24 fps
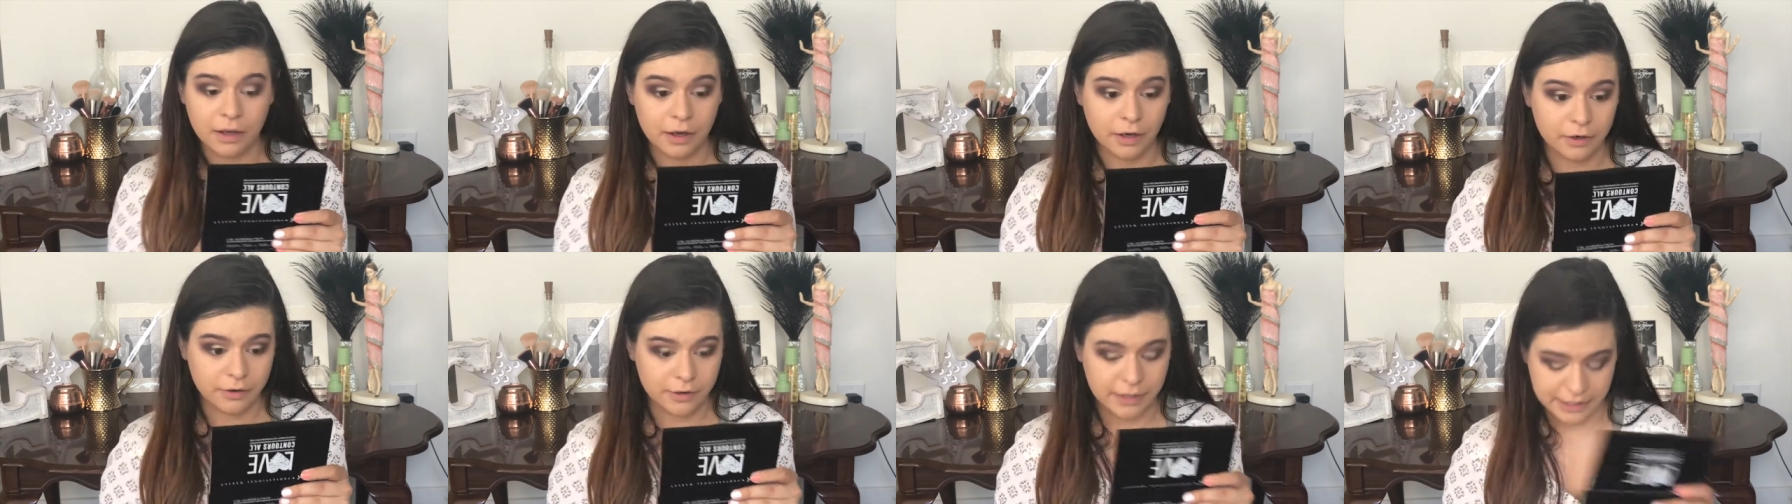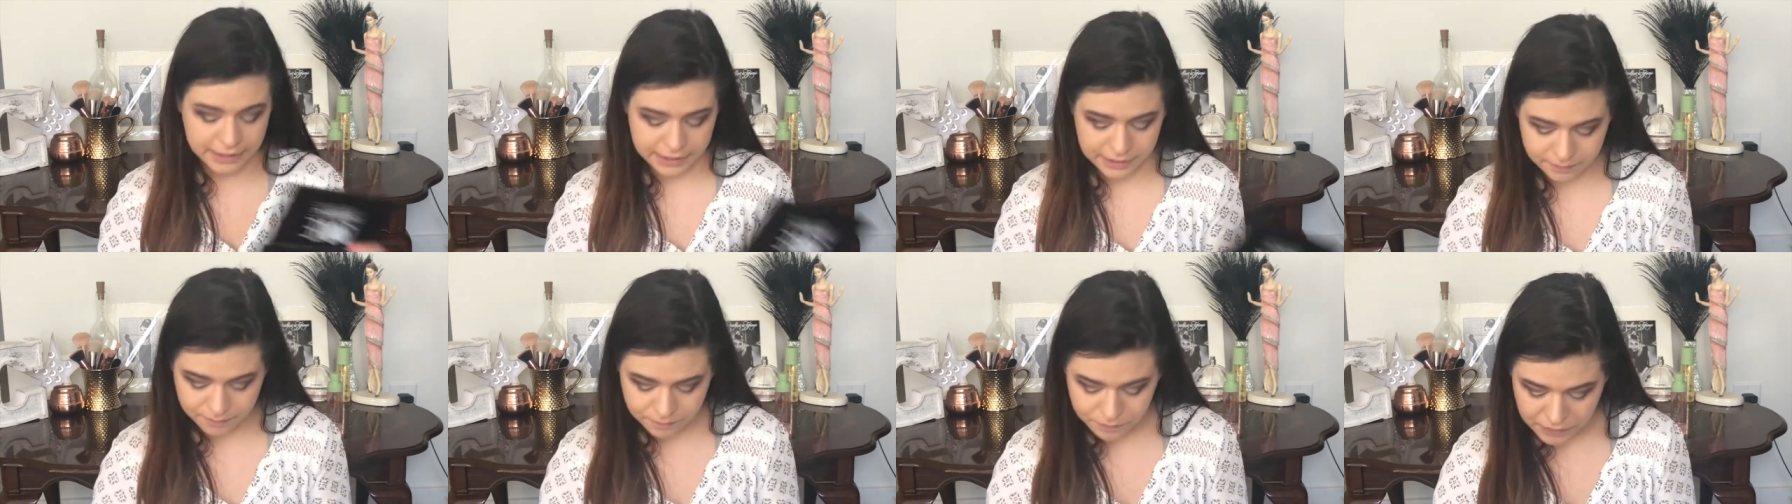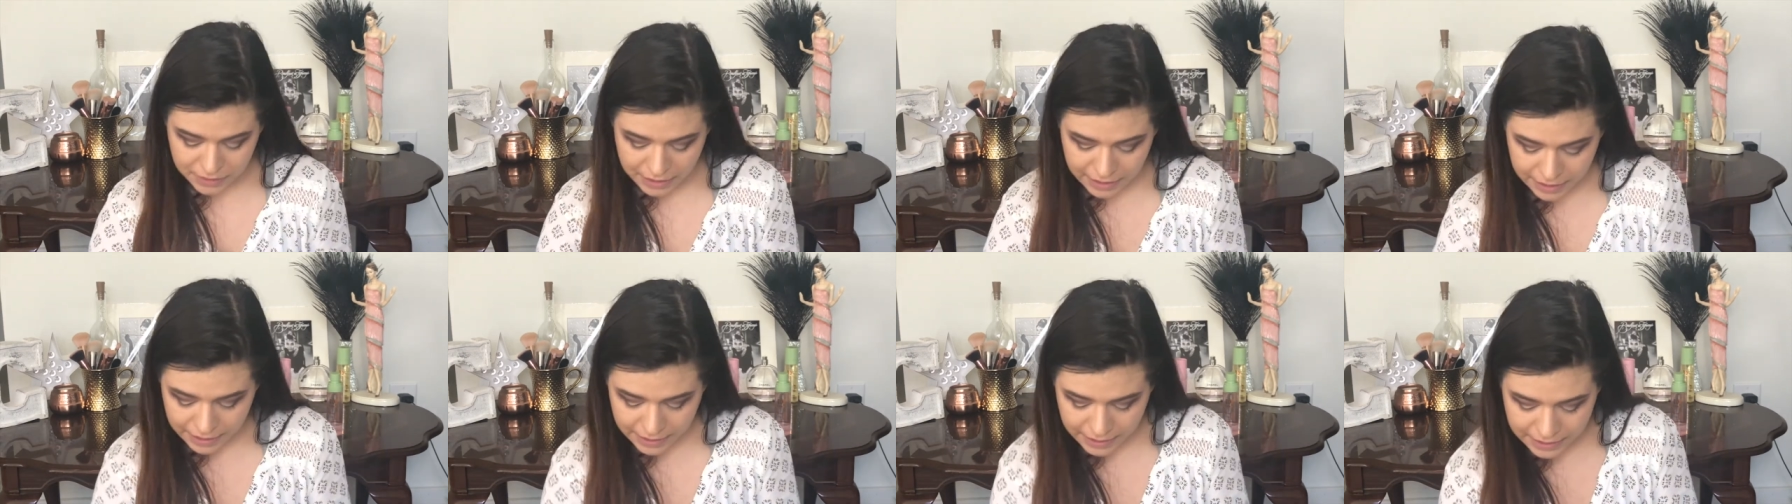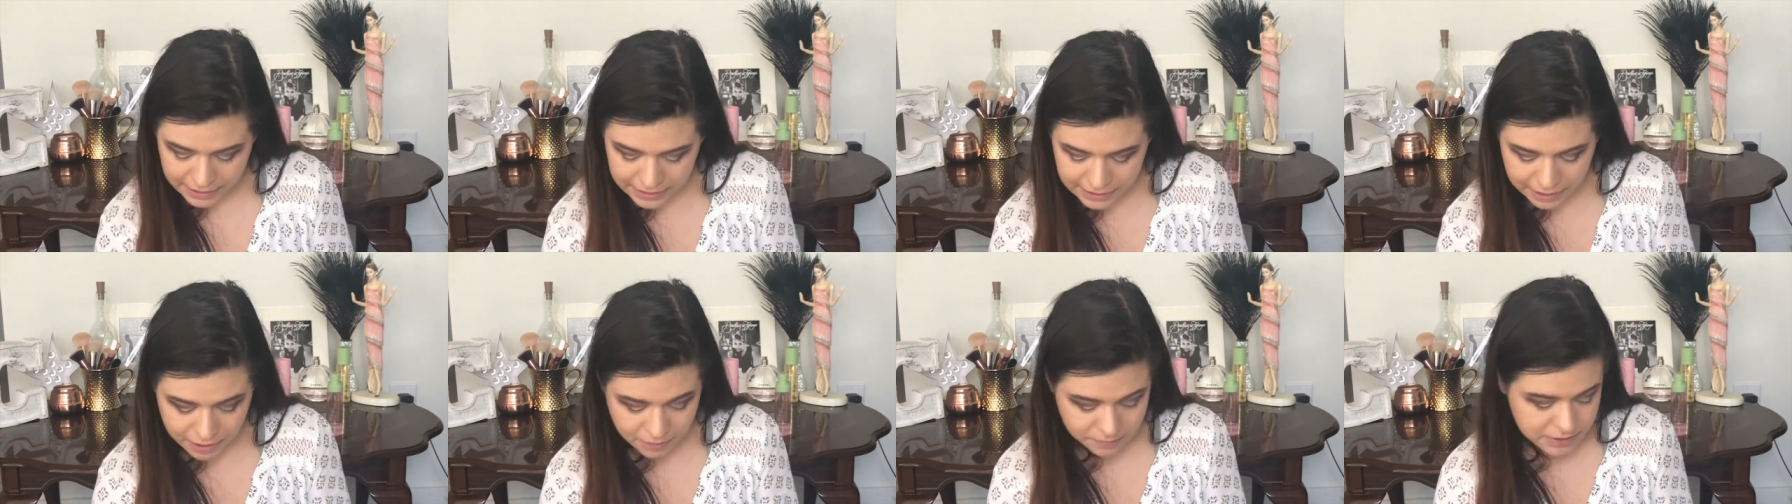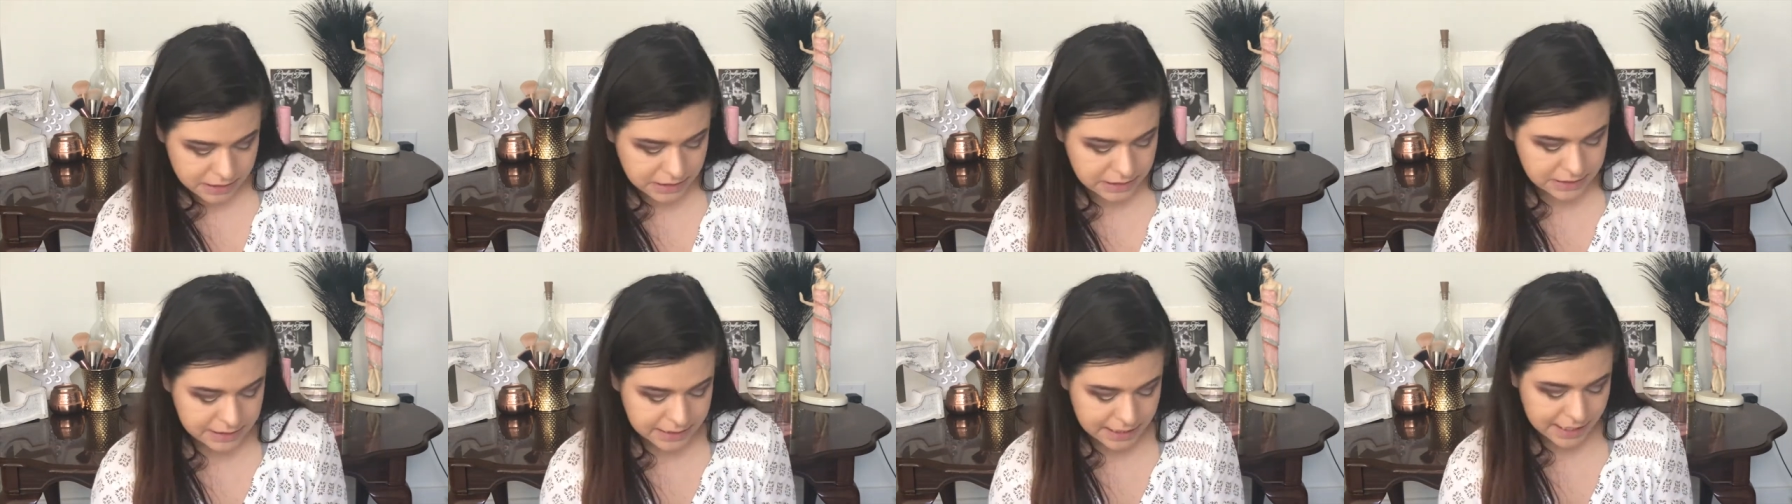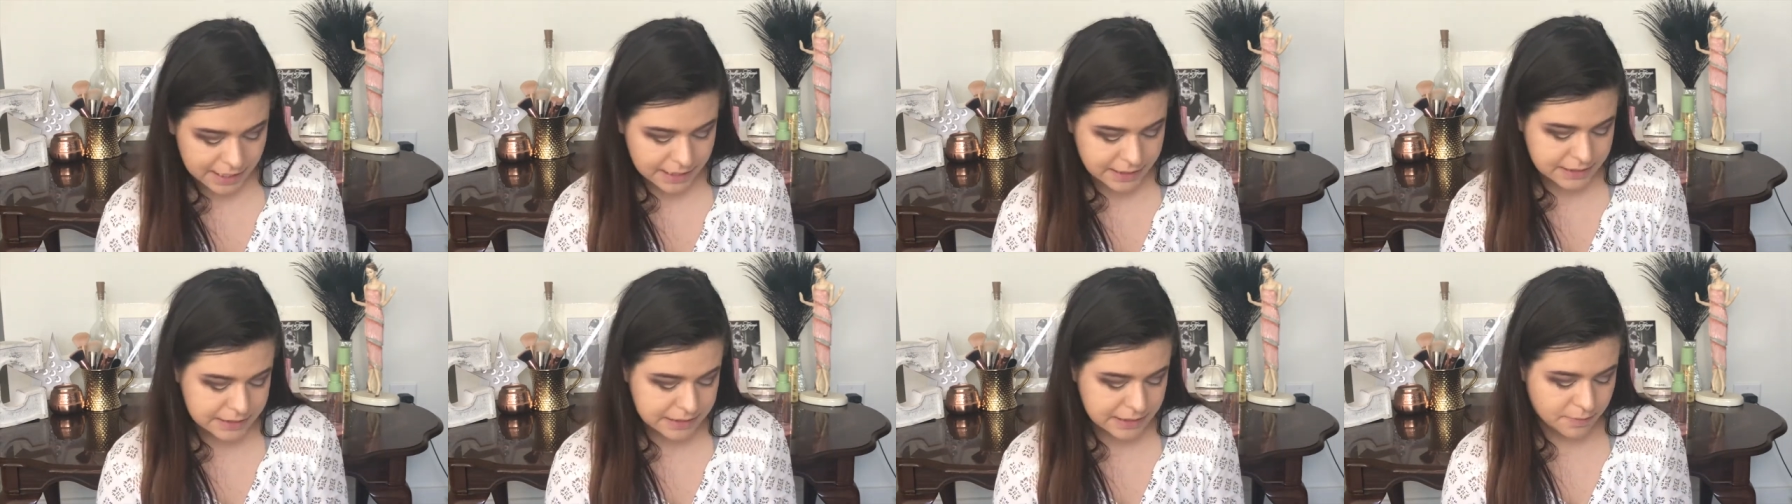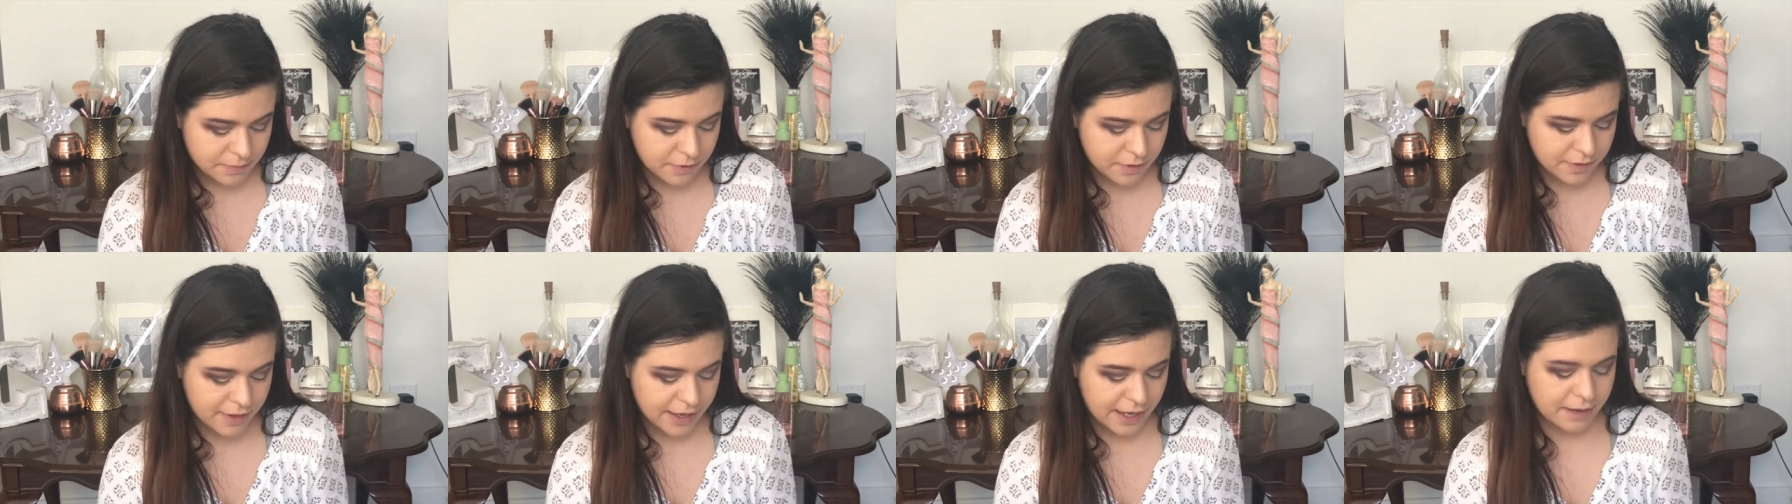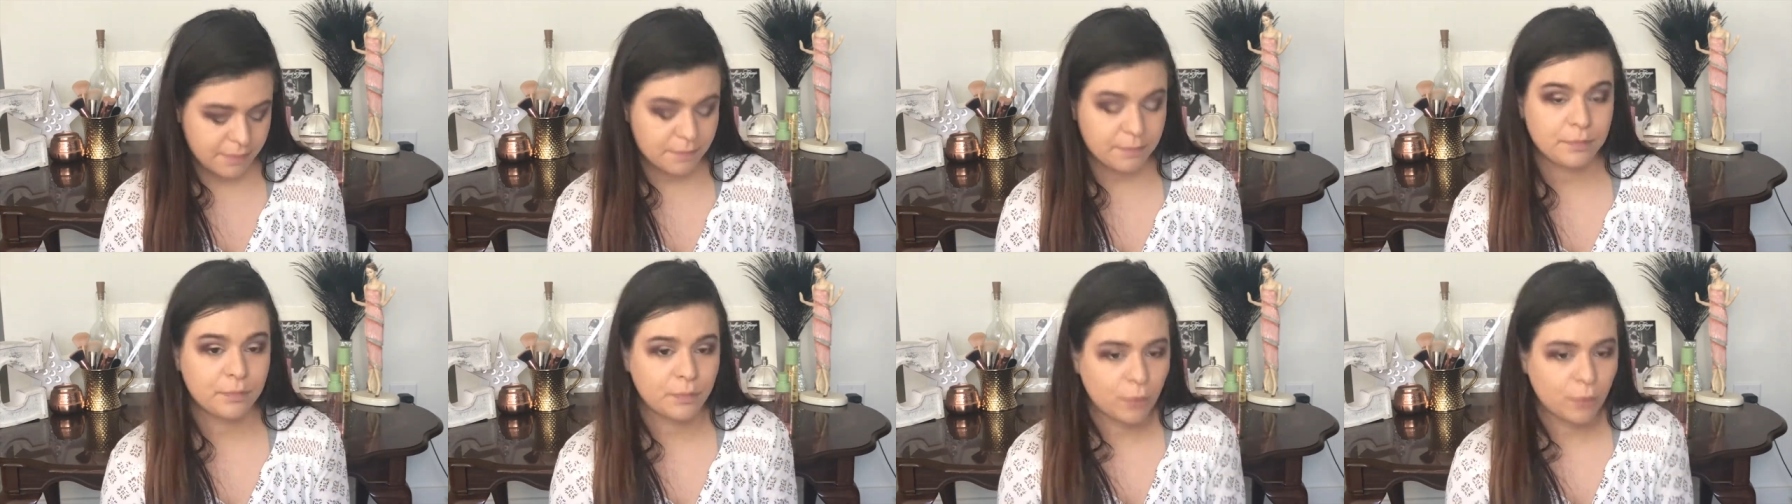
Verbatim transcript: Alrighty. And now I'm going to take some of that